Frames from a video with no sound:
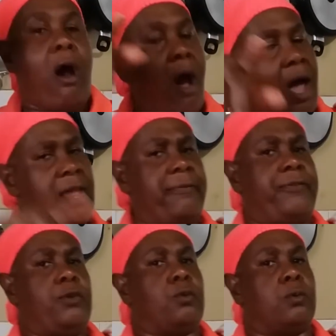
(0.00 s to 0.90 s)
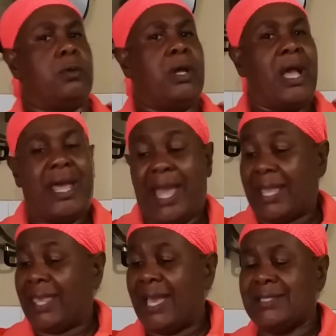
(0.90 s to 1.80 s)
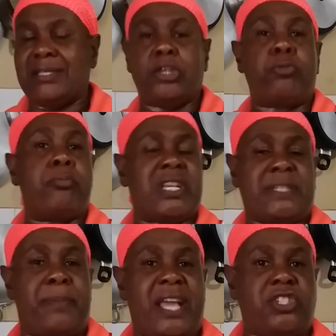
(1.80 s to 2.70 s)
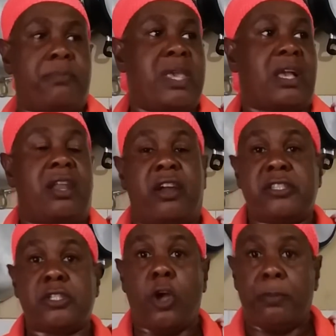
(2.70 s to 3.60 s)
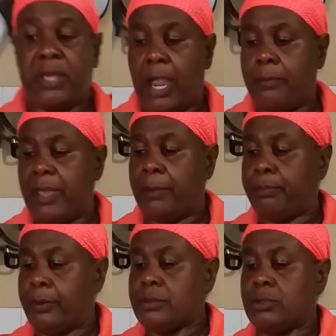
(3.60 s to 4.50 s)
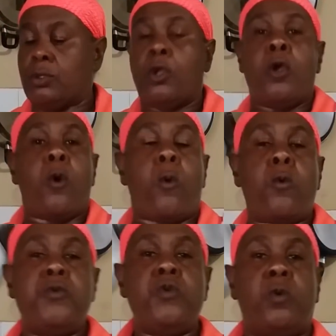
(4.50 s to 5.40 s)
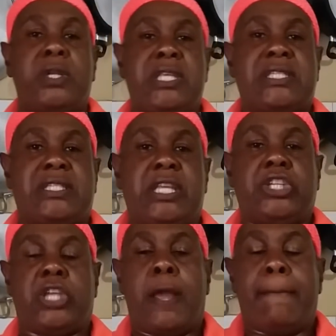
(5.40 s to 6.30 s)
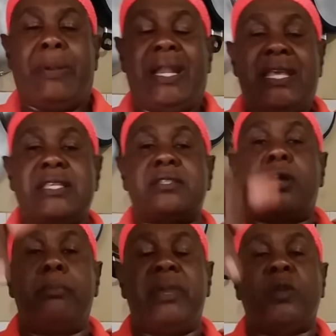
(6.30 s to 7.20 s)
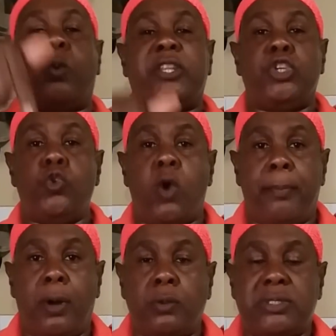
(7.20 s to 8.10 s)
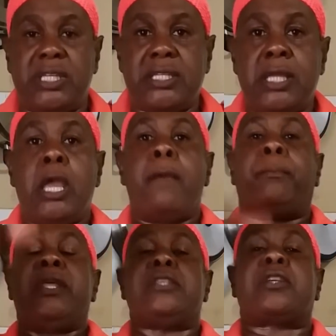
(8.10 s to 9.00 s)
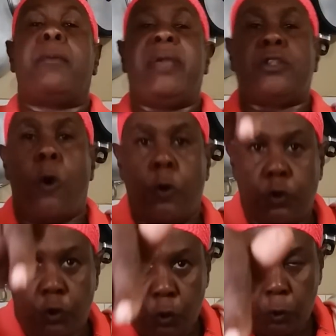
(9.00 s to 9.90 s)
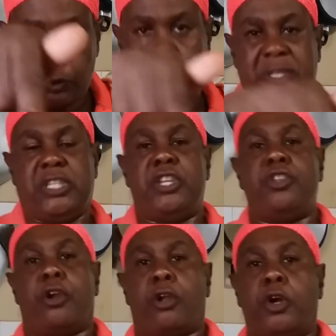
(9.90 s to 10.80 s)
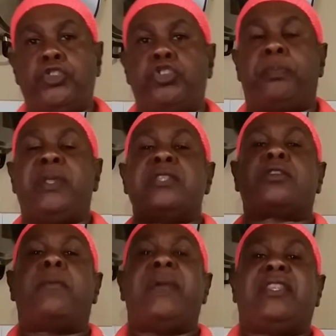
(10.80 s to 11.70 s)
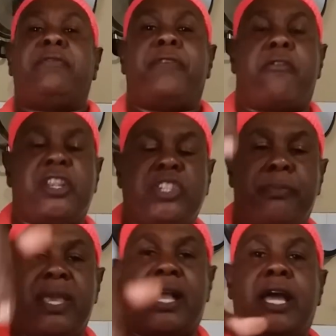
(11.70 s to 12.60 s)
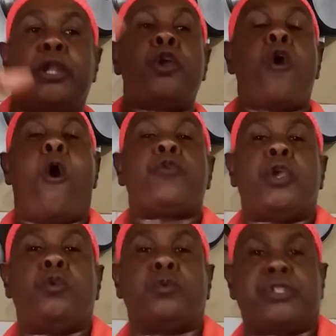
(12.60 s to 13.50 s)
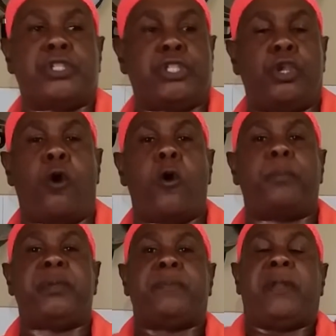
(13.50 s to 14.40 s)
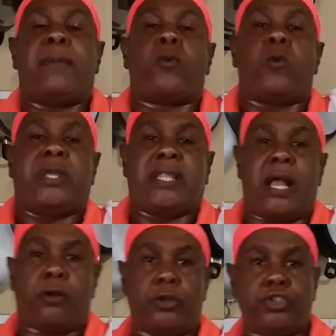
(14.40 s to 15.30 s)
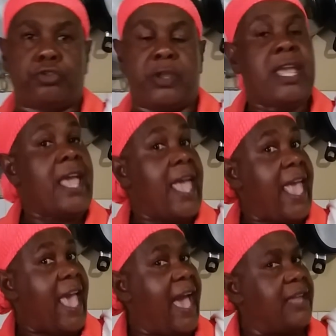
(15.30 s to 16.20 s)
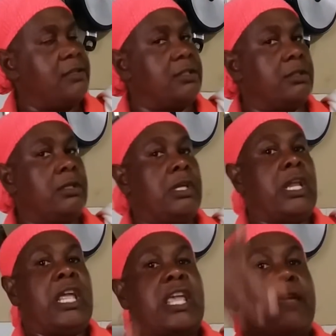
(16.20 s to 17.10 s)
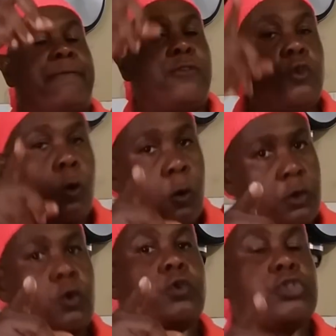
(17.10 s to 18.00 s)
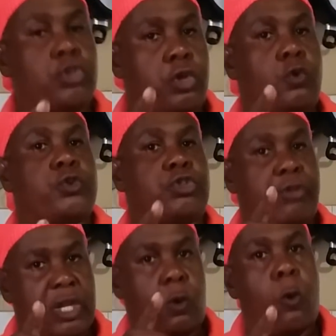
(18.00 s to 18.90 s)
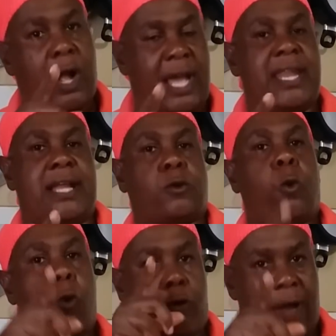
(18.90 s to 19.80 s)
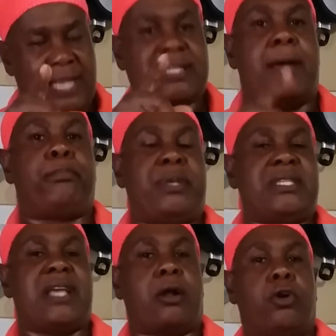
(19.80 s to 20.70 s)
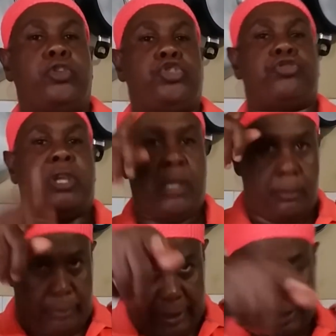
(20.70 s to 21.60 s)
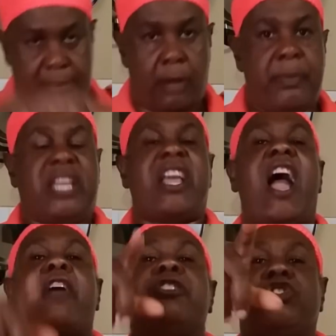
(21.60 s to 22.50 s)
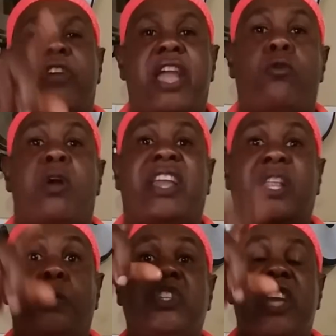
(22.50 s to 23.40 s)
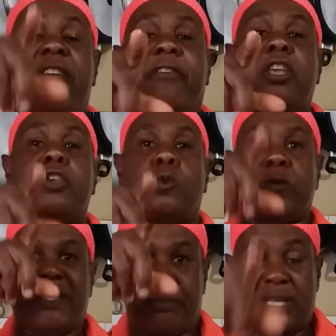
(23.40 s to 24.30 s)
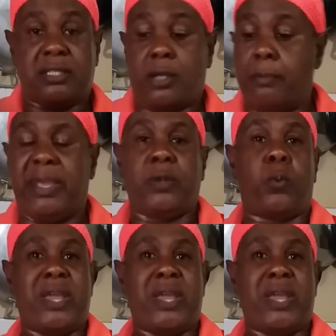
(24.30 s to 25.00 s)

All of you, and I guess you must be a Jamaican or some Caribbean person who know this dish. Please comment what you know about it. Please comment how you do it in your country. Please comment if you're a Jamaican or you used to see your old people them cook it a country. And if you used to use green coconut, cook rice and peas a country, please comment. Or is dry coconut, whichever you use, please comment.